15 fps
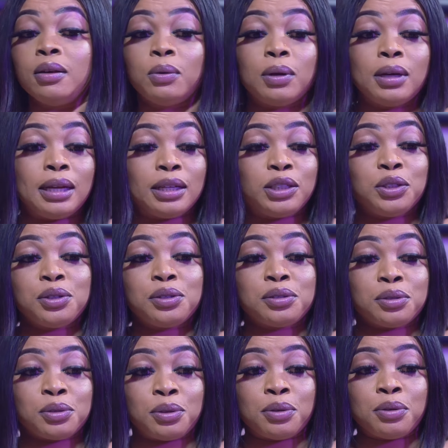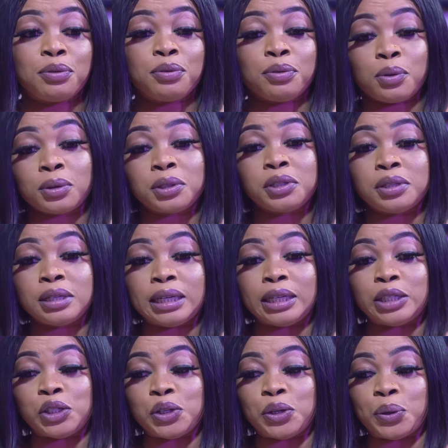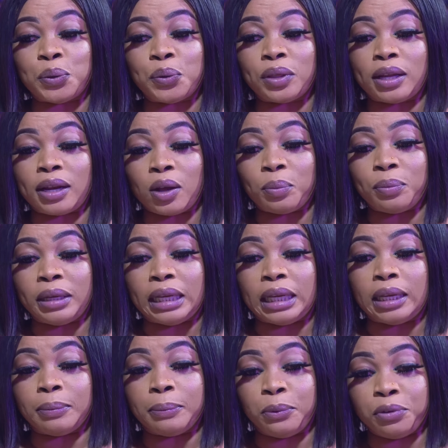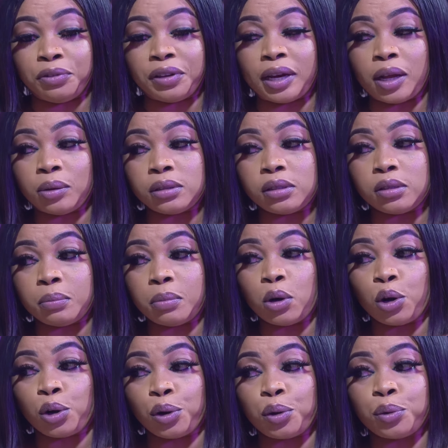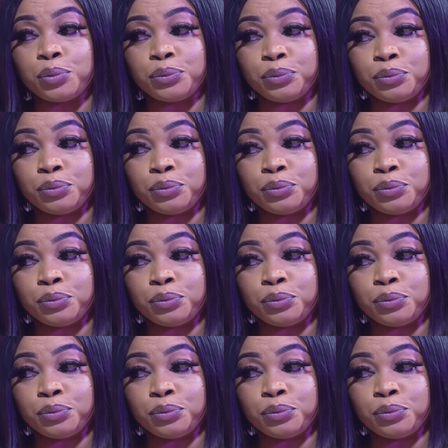Well, I just thought to let you know that I'll be moving out tomorrow.